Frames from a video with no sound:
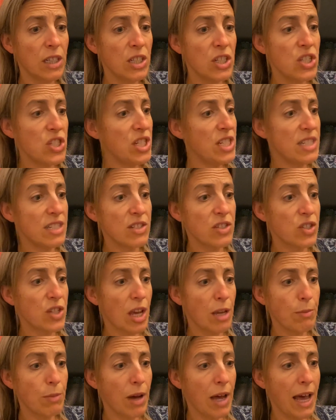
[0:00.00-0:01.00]
She didn't
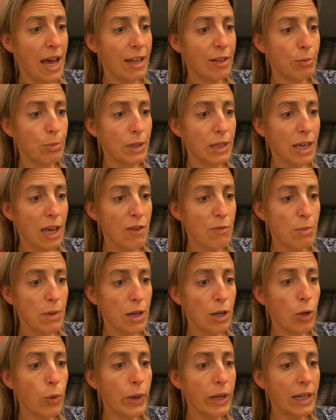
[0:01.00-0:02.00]
shake my hand, but gave me
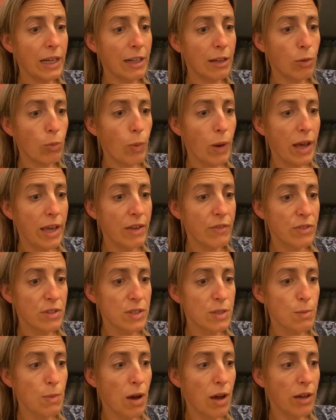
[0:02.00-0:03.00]
a quick little wave and
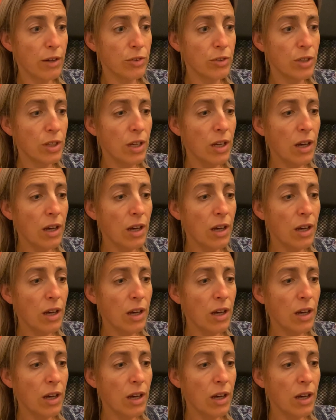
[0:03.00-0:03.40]
smiled.